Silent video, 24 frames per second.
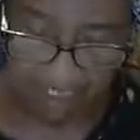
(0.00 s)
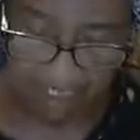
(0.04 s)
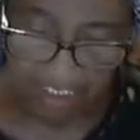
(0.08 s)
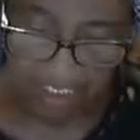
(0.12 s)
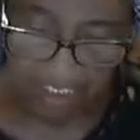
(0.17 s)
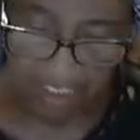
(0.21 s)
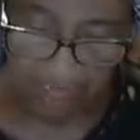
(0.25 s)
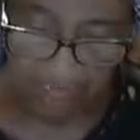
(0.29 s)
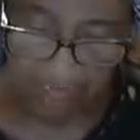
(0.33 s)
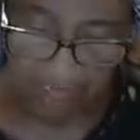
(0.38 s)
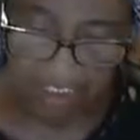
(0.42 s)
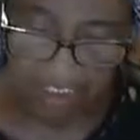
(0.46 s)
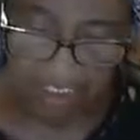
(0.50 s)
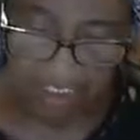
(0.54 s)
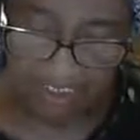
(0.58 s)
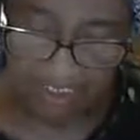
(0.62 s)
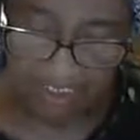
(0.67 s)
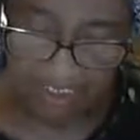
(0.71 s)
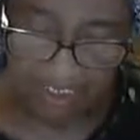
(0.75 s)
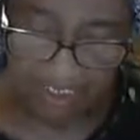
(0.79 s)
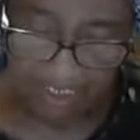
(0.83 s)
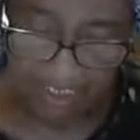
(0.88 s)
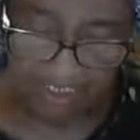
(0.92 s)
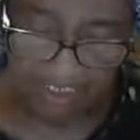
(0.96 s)
And when
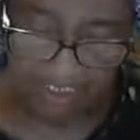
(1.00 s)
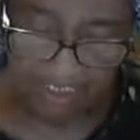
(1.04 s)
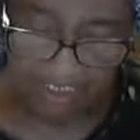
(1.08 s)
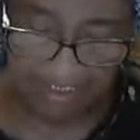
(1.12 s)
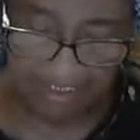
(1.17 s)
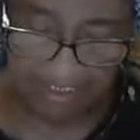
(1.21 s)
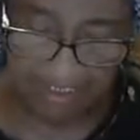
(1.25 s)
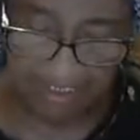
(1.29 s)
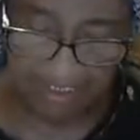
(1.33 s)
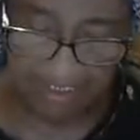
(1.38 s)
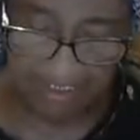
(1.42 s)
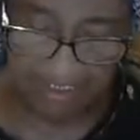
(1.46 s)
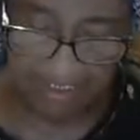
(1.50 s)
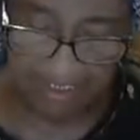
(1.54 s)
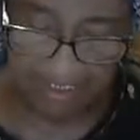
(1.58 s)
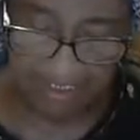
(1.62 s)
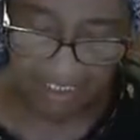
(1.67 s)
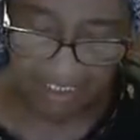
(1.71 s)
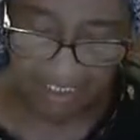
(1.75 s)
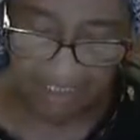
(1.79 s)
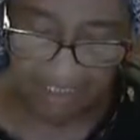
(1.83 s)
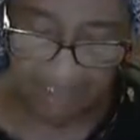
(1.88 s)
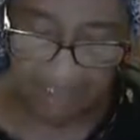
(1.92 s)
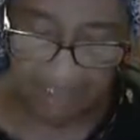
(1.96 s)
they had sung a
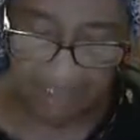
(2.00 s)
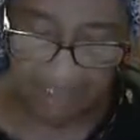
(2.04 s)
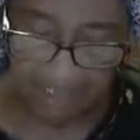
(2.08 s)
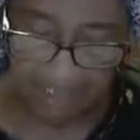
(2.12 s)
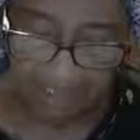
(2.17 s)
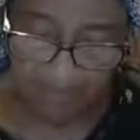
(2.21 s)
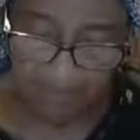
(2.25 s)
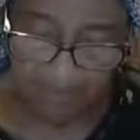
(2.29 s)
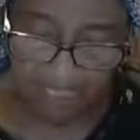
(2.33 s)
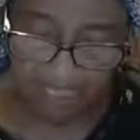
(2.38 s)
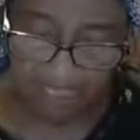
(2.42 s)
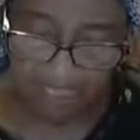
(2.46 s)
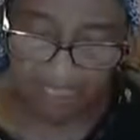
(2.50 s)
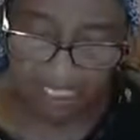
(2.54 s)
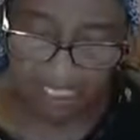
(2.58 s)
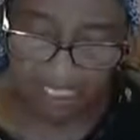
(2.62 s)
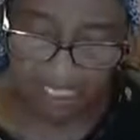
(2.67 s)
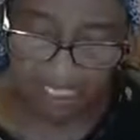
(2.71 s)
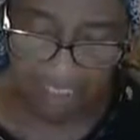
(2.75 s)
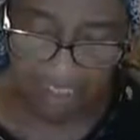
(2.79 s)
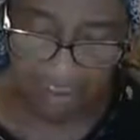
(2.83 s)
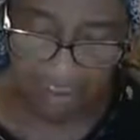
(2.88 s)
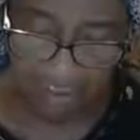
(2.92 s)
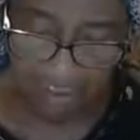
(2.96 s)
hymn, they went
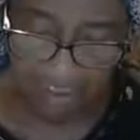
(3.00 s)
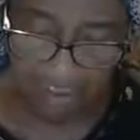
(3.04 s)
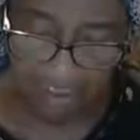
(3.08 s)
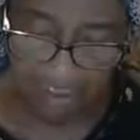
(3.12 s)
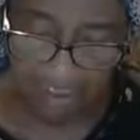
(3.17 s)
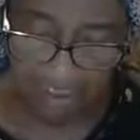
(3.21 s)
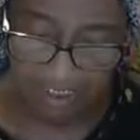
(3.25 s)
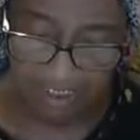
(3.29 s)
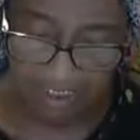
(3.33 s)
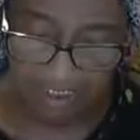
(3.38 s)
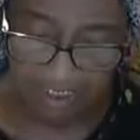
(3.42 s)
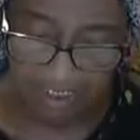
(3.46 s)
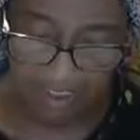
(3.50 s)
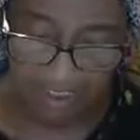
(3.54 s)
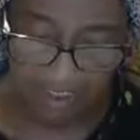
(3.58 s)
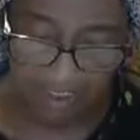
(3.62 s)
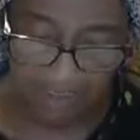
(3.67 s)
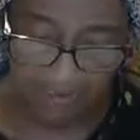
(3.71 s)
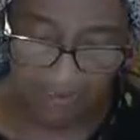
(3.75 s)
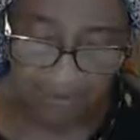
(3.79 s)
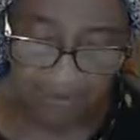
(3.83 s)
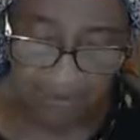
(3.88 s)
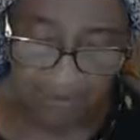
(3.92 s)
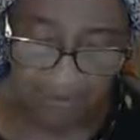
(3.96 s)
out
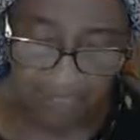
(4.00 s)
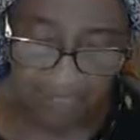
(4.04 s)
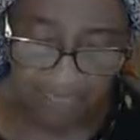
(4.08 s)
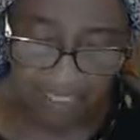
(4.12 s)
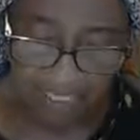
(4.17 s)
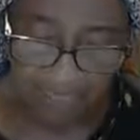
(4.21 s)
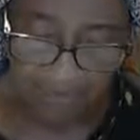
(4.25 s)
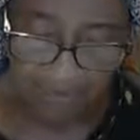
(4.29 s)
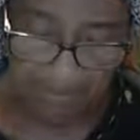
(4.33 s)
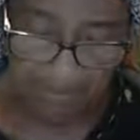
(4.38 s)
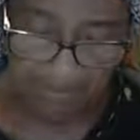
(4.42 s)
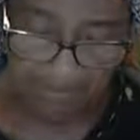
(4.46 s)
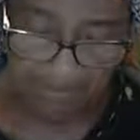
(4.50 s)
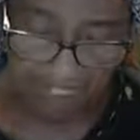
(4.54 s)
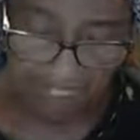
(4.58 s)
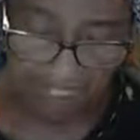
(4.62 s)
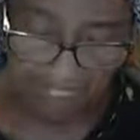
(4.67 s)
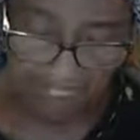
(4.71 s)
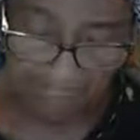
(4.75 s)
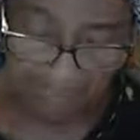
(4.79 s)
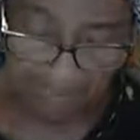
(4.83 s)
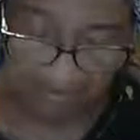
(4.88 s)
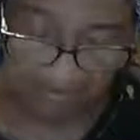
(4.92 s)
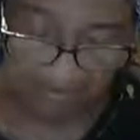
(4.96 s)
into the Mount of
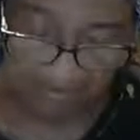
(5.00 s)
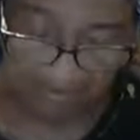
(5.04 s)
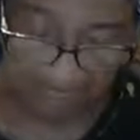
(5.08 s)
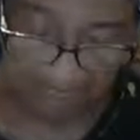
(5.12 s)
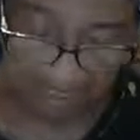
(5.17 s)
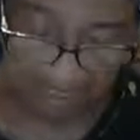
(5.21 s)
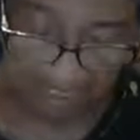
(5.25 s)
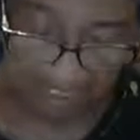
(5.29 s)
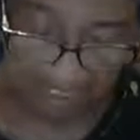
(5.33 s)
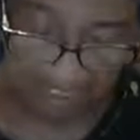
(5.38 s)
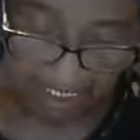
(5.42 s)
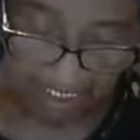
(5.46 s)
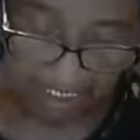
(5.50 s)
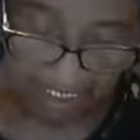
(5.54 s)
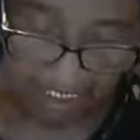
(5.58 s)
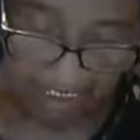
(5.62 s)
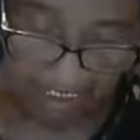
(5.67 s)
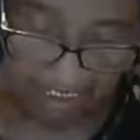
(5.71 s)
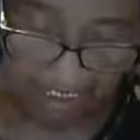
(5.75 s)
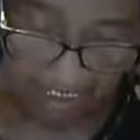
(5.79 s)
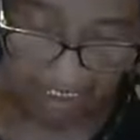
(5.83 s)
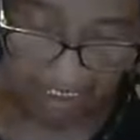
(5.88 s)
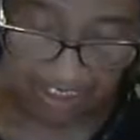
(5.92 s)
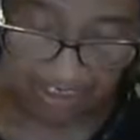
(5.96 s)
Olives.
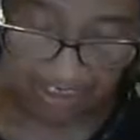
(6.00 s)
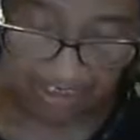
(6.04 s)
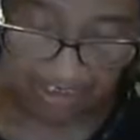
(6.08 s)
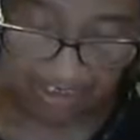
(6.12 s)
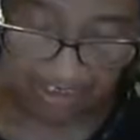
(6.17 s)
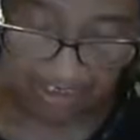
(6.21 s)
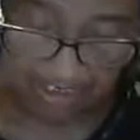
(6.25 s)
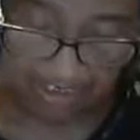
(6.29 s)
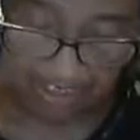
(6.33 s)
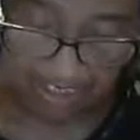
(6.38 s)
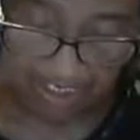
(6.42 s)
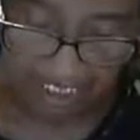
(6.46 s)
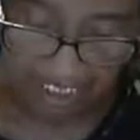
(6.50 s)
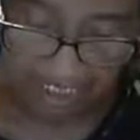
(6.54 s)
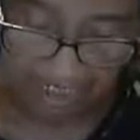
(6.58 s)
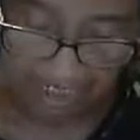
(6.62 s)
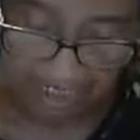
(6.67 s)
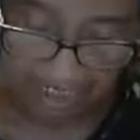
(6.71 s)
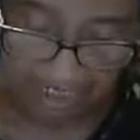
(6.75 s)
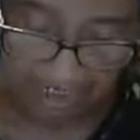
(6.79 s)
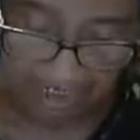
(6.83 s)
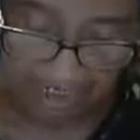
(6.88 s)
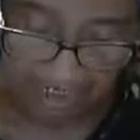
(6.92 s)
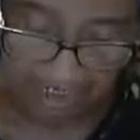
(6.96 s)
And Jesus said
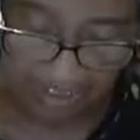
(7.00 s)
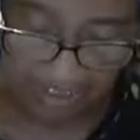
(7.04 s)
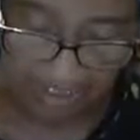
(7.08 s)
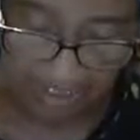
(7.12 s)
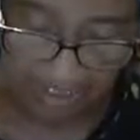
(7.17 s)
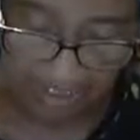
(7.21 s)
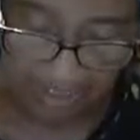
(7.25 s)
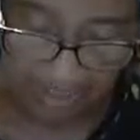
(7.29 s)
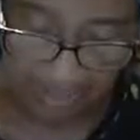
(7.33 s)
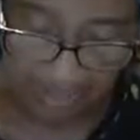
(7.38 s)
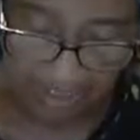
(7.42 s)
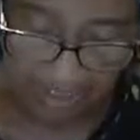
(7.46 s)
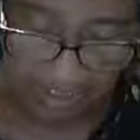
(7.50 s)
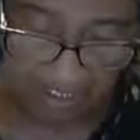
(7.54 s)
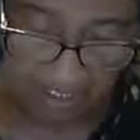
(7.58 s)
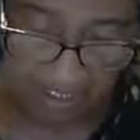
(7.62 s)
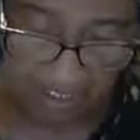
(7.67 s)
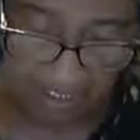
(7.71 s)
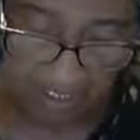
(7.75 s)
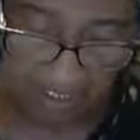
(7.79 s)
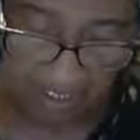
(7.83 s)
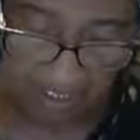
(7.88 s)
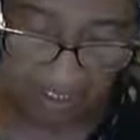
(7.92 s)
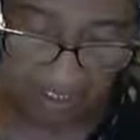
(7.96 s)
unto them,
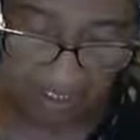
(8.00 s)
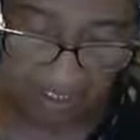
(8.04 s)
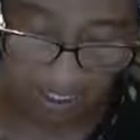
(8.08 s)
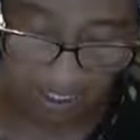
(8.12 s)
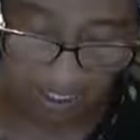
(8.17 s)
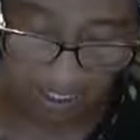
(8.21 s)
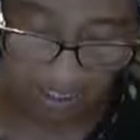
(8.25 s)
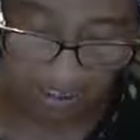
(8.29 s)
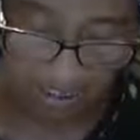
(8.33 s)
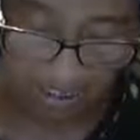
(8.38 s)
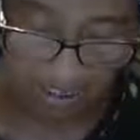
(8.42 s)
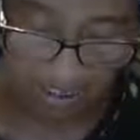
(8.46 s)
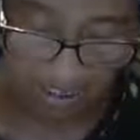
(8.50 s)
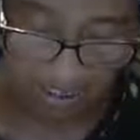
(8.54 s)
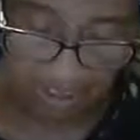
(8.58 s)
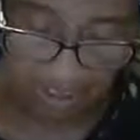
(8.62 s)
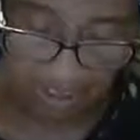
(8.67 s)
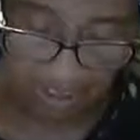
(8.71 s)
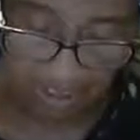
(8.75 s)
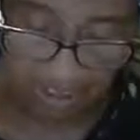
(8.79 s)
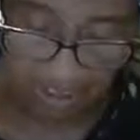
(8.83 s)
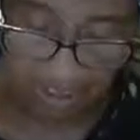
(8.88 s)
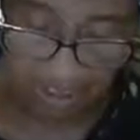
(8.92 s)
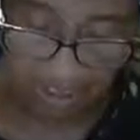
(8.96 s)
all
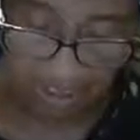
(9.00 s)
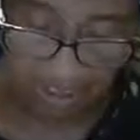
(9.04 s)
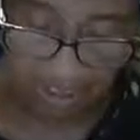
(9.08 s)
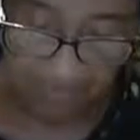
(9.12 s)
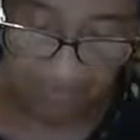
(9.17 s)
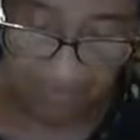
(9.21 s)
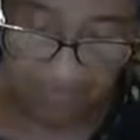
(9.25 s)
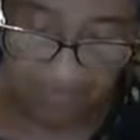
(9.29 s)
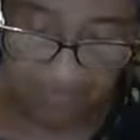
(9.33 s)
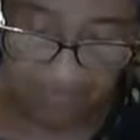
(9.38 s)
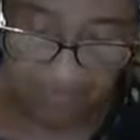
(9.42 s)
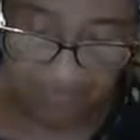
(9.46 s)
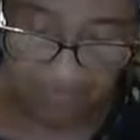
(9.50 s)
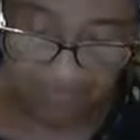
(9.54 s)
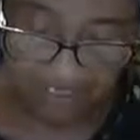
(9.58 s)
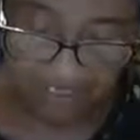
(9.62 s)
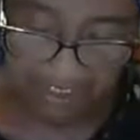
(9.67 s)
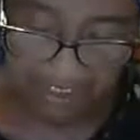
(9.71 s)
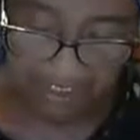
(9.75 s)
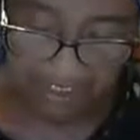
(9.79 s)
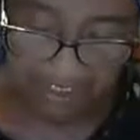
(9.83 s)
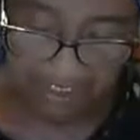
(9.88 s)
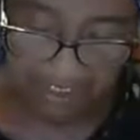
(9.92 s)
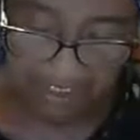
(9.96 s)
ye shall be
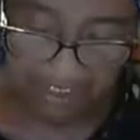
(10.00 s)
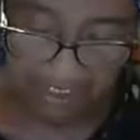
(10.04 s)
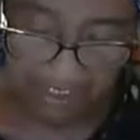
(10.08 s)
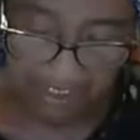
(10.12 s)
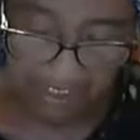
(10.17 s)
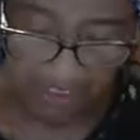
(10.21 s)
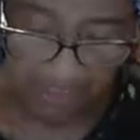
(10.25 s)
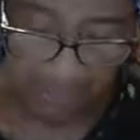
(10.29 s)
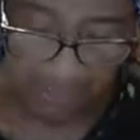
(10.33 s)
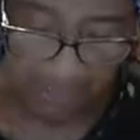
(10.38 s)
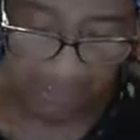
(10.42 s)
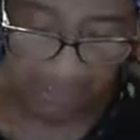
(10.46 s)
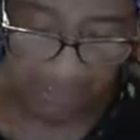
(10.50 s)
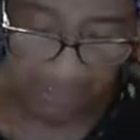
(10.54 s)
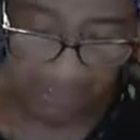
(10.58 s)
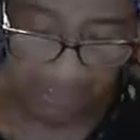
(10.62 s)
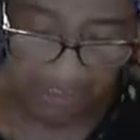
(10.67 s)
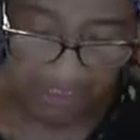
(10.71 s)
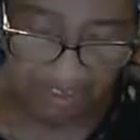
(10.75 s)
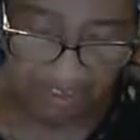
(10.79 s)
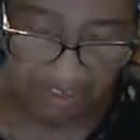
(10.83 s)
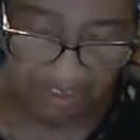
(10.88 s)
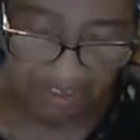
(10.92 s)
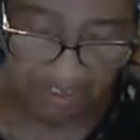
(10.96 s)
offended because of me
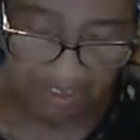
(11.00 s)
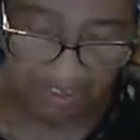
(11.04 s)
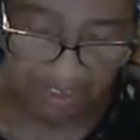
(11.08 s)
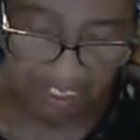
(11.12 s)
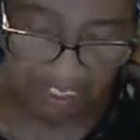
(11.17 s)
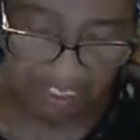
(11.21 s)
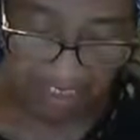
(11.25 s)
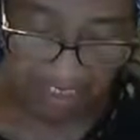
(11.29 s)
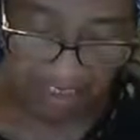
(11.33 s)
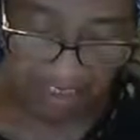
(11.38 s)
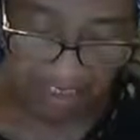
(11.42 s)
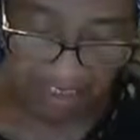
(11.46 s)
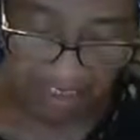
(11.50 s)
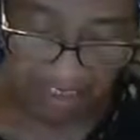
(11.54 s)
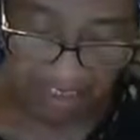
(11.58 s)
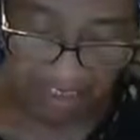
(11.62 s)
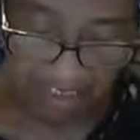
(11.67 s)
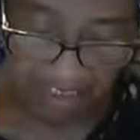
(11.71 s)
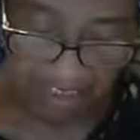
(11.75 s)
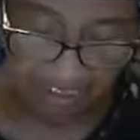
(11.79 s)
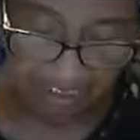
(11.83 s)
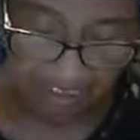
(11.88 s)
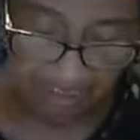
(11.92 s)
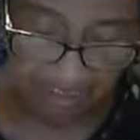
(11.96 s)
this night.
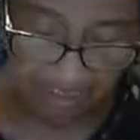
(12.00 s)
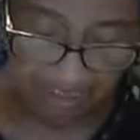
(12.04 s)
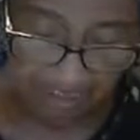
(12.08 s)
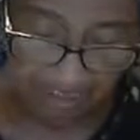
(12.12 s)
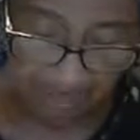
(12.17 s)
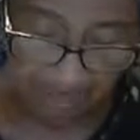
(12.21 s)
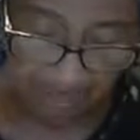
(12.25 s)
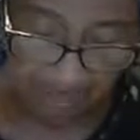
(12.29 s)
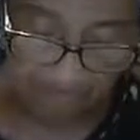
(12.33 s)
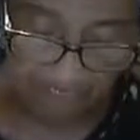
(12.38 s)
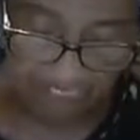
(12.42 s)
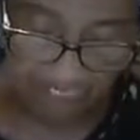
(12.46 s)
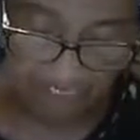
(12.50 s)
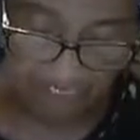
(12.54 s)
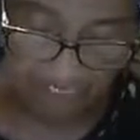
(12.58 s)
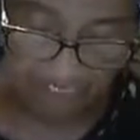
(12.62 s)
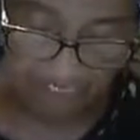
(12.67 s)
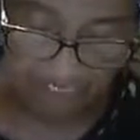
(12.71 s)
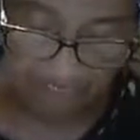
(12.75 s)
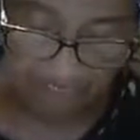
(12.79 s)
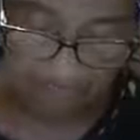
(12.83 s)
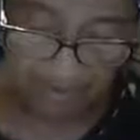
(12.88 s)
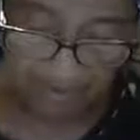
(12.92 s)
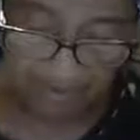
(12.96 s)
For it
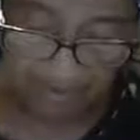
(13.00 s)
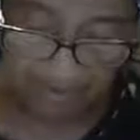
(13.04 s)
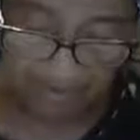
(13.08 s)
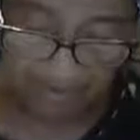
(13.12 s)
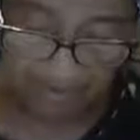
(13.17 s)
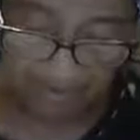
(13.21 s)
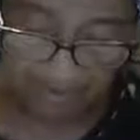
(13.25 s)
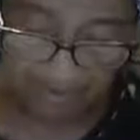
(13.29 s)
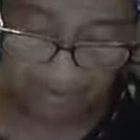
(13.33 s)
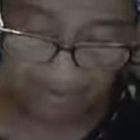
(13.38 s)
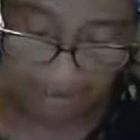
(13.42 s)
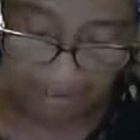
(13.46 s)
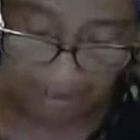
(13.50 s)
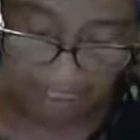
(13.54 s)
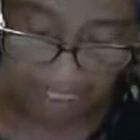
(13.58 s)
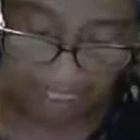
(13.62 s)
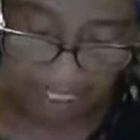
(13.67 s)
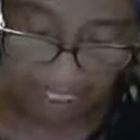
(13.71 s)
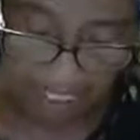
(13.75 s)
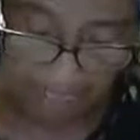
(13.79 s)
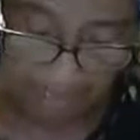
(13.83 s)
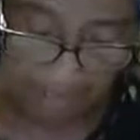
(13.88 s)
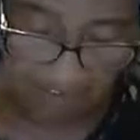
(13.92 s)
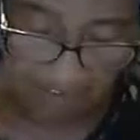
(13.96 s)
is written,
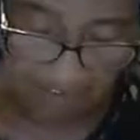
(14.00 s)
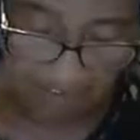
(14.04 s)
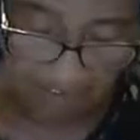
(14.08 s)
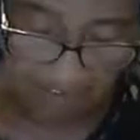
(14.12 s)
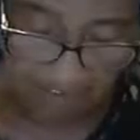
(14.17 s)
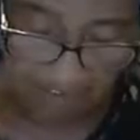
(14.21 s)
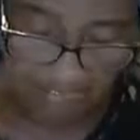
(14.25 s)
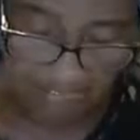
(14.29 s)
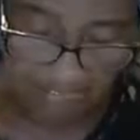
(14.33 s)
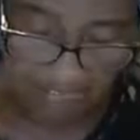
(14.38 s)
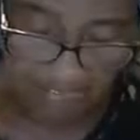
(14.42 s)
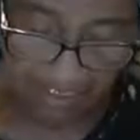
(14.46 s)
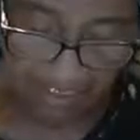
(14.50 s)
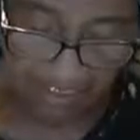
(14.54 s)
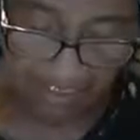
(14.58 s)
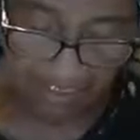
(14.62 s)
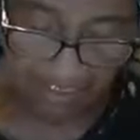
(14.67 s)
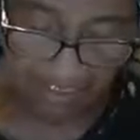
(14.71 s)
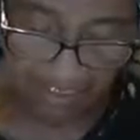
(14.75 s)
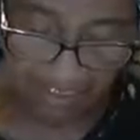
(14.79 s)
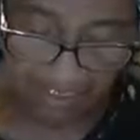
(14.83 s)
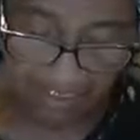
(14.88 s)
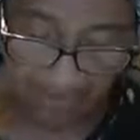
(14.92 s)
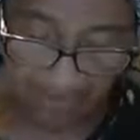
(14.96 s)
I will smite the
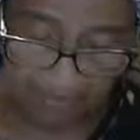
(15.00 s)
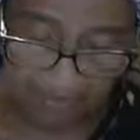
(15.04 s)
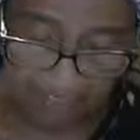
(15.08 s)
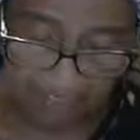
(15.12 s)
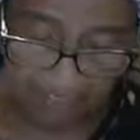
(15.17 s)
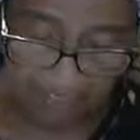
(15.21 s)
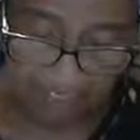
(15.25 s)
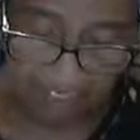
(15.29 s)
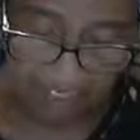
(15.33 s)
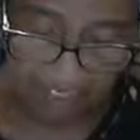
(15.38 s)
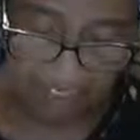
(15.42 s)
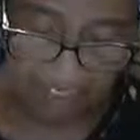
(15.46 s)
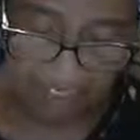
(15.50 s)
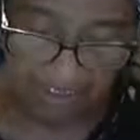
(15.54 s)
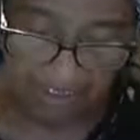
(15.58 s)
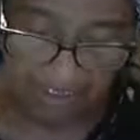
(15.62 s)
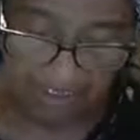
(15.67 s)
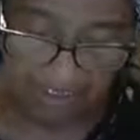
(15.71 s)
shepherd, and the